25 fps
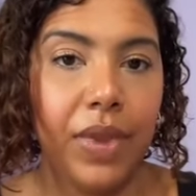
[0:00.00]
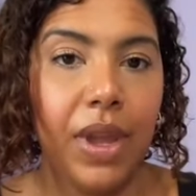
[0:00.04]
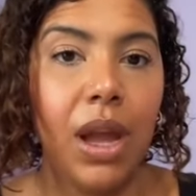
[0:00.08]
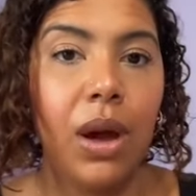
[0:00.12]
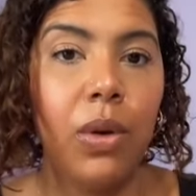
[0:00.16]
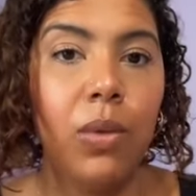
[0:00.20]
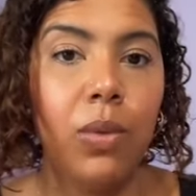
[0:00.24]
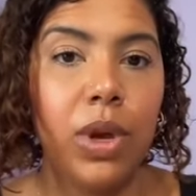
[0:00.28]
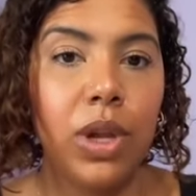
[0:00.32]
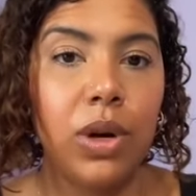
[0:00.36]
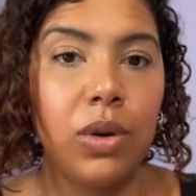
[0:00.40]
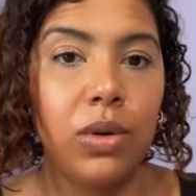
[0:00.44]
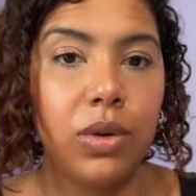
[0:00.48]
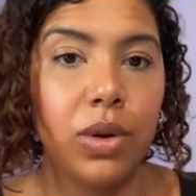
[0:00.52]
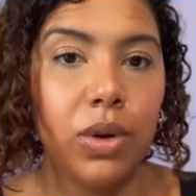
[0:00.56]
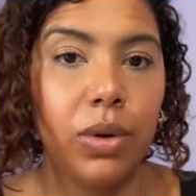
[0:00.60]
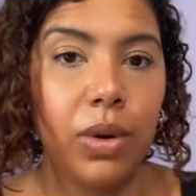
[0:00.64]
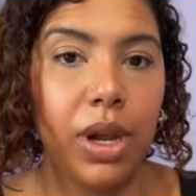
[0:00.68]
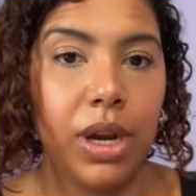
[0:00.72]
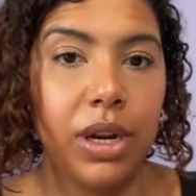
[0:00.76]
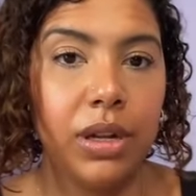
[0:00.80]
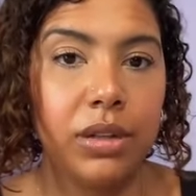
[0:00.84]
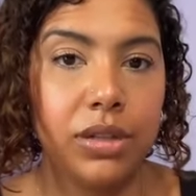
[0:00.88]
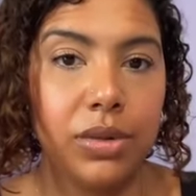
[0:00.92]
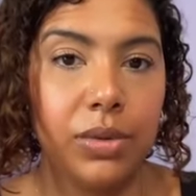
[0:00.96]
and we don't know
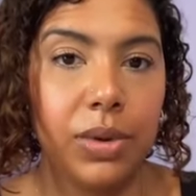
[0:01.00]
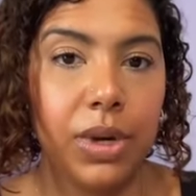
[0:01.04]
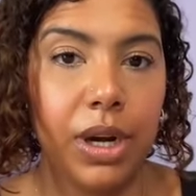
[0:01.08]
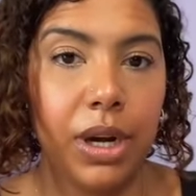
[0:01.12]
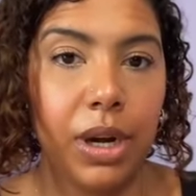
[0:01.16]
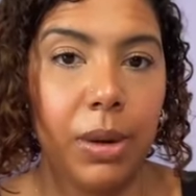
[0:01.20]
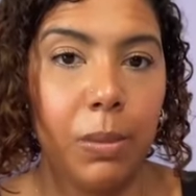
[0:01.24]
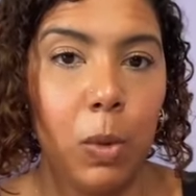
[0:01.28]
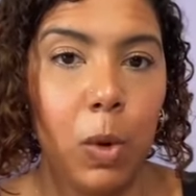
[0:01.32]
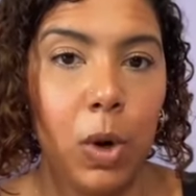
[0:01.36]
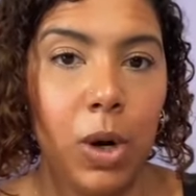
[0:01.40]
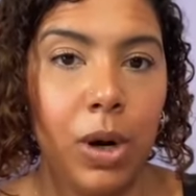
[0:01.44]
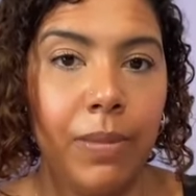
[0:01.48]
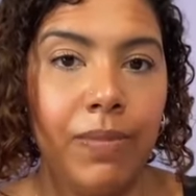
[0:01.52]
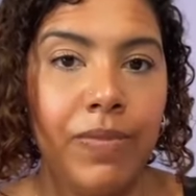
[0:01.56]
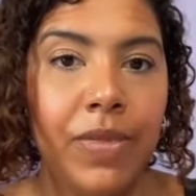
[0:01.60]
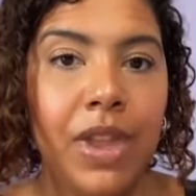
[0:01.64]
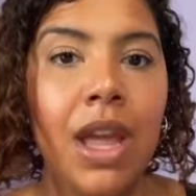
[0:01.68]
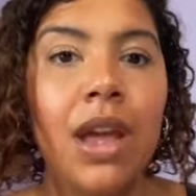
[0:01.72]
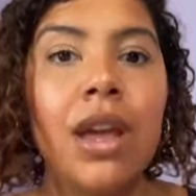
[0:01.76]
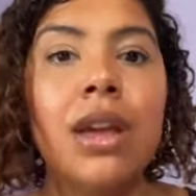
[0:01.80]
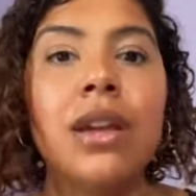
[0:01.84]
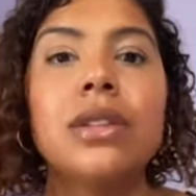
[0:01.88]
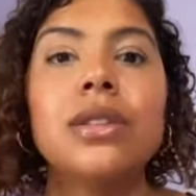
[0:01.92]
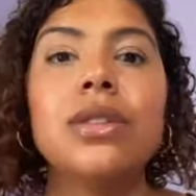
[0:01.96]
how to do it anymore.
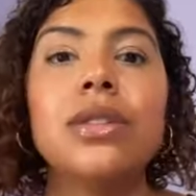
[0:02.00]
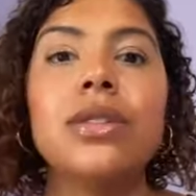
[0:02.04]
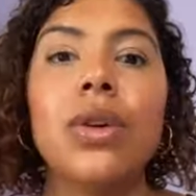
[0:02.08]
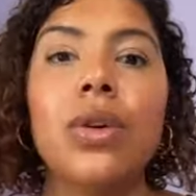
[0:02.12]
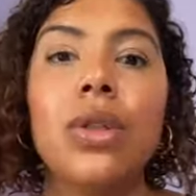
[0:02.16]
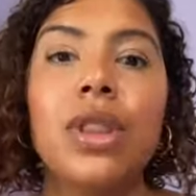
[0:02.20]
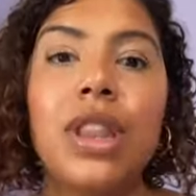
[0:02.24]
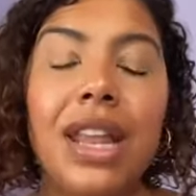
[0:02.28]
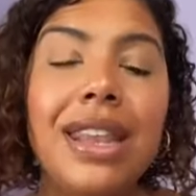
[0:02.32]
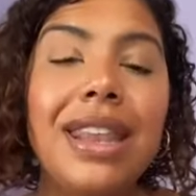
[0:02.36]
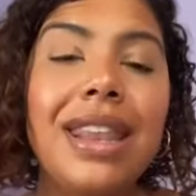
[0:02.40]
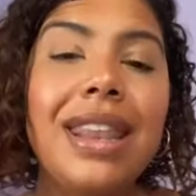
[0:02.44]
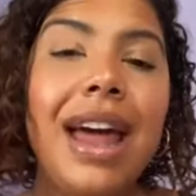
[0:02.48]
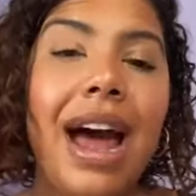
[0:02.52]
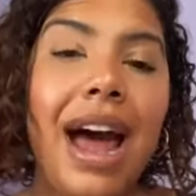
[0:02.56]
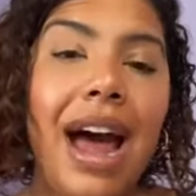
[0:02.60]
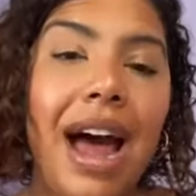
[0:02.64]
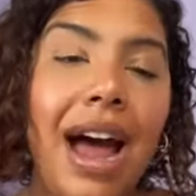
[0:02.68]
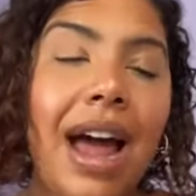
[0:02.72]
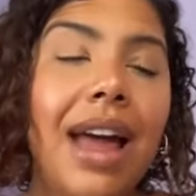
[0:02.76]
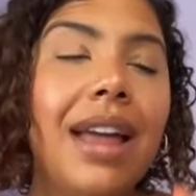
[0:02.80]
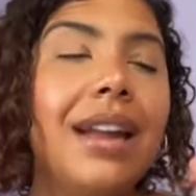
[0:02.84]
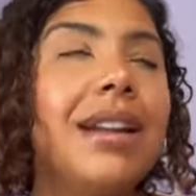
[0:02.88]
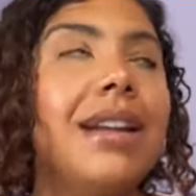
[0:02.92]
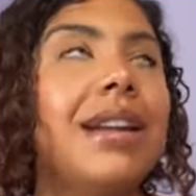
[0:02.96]
So then
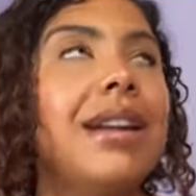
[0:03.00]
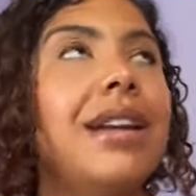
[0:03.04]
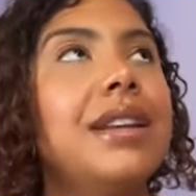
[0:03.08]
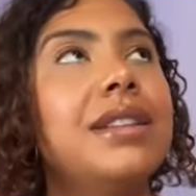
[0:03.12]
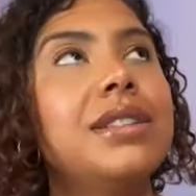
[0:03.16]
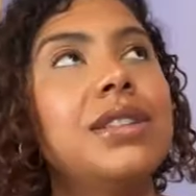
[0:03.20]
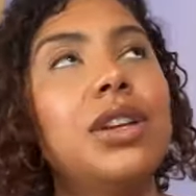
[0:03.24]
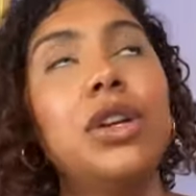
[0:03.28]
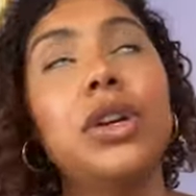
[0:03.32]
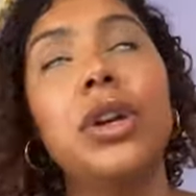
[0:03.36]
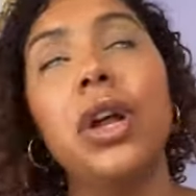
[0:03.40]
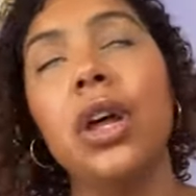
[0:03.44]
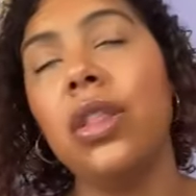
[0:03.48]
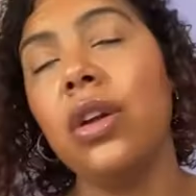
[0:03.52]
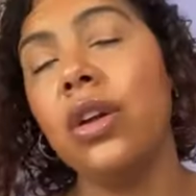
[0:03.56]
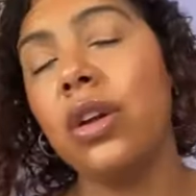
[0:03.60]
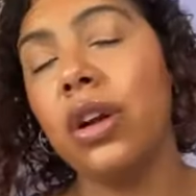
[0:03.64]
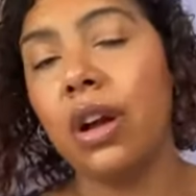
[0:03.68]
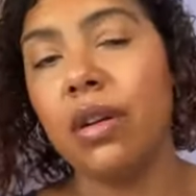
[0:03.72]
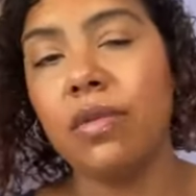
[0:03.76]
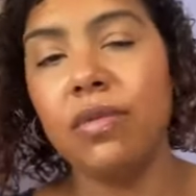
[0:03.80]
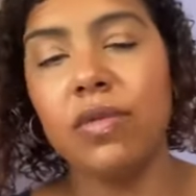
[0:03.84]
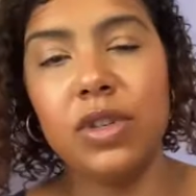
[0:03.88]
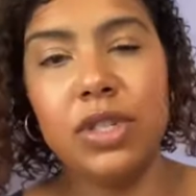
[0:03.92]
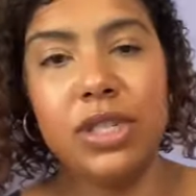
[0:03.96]
that is another
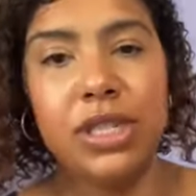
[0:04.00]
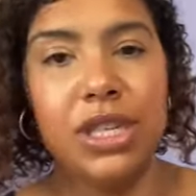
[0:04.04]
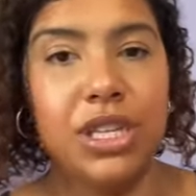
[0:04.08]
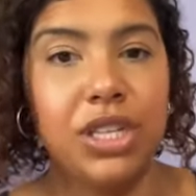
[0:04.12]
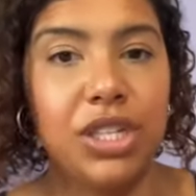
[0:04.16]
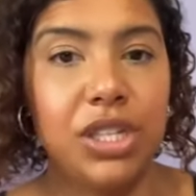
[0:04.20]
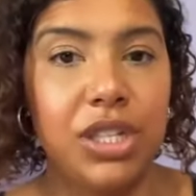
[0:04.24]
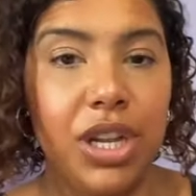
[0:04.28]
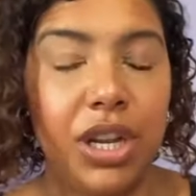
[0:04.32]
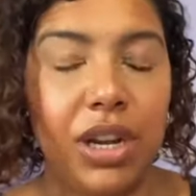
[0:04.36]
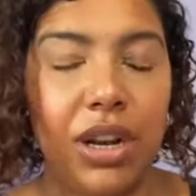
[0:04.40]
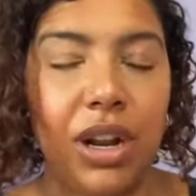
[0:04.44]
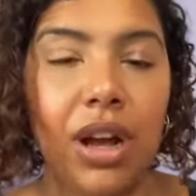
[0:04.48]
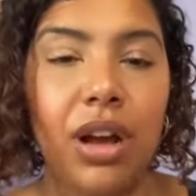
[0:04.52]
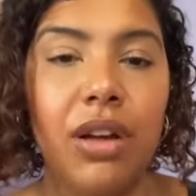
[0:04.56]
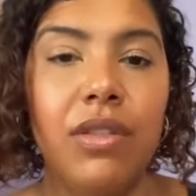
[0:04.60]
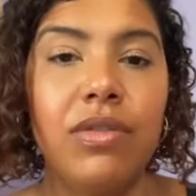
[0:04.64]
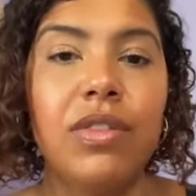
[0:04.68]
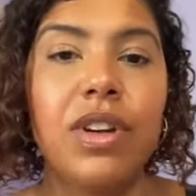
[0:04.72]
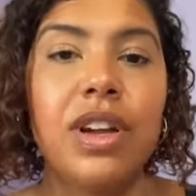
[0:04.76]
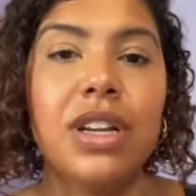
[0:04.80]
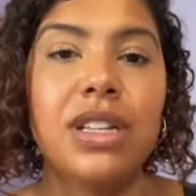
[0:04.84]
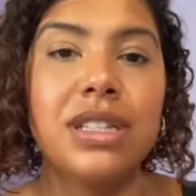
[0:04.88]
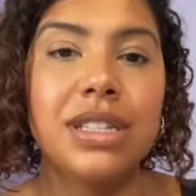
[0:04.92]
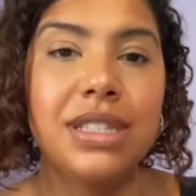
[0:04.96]
conversation
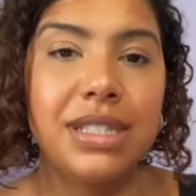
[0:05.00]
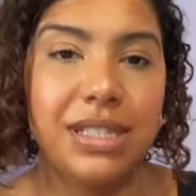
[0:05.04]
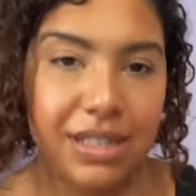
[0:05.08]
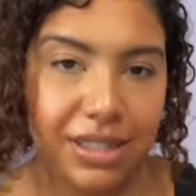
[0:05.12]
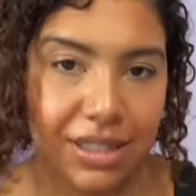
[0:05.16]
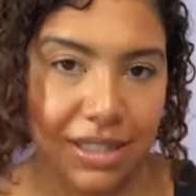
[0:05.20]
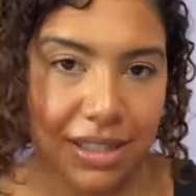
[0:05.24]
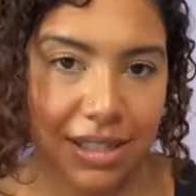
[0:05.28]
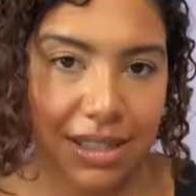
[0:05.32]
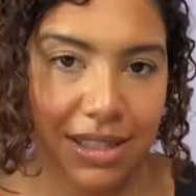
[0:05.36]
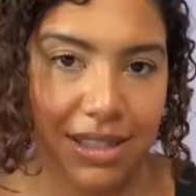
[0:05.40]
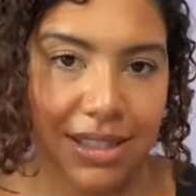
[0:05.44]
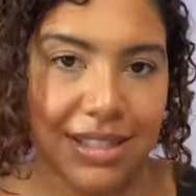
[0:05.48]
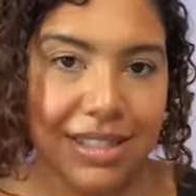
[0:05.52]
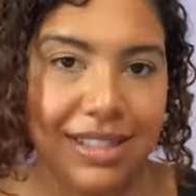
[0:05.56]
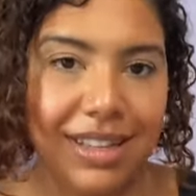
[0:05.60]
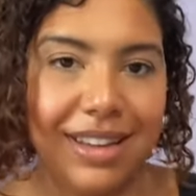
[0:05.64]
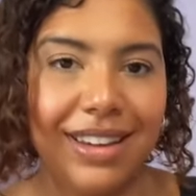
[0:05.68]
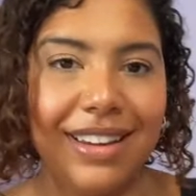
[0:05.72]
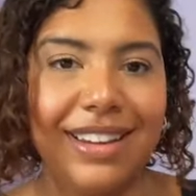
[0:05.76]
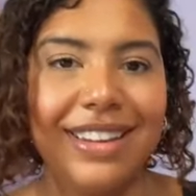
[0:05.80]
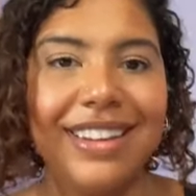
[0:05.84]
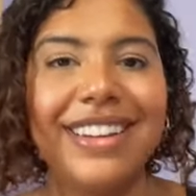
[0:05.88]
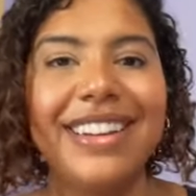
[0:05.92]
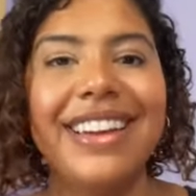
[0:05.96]
of
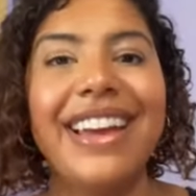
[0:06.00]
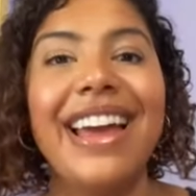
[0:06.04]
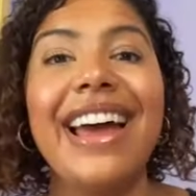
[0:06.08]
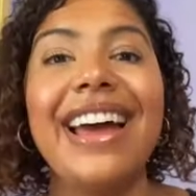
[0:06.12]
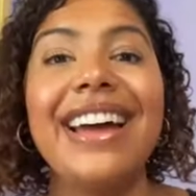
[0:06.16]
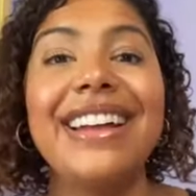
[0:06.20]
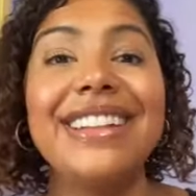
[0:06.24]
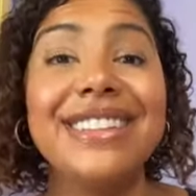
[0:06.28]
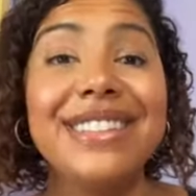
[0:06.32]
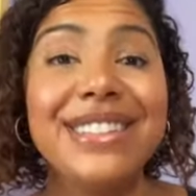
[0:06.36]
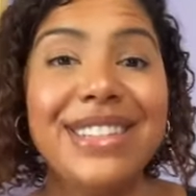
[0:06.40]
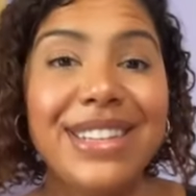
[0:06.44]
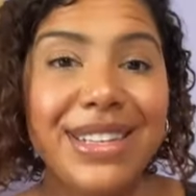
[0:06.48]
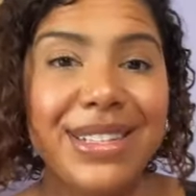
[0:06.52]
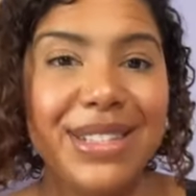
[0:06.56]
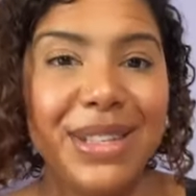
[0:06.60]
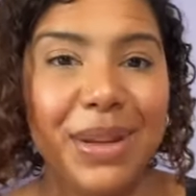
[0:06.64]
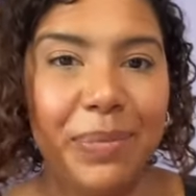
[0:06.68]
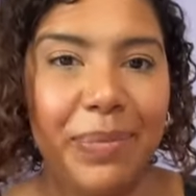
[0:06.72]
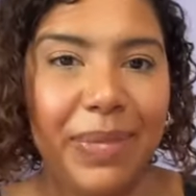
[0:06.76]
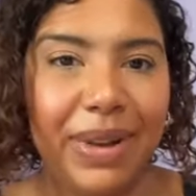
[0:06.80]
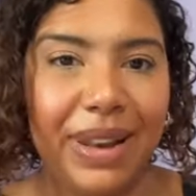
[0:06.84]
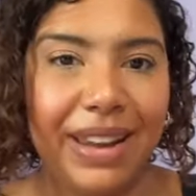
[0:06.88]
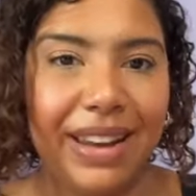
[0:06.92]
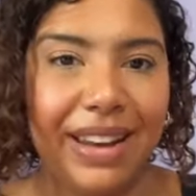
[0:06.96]
consistency and
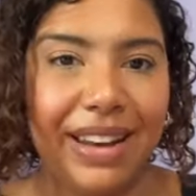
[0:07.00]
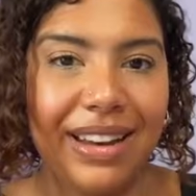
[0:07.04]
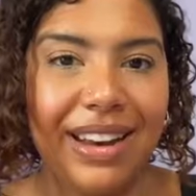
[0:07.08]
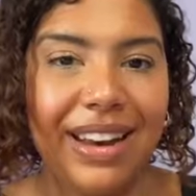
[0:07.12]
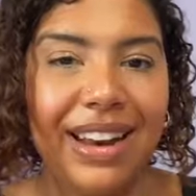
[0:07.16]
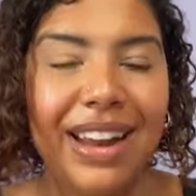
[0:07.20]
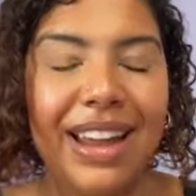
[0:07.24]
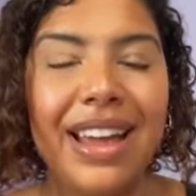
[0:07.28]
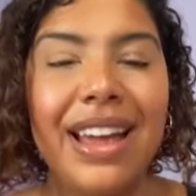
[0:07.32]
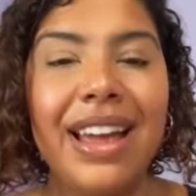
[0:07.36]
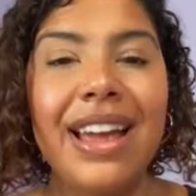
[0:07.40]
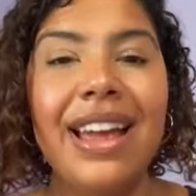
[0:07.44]
discipline.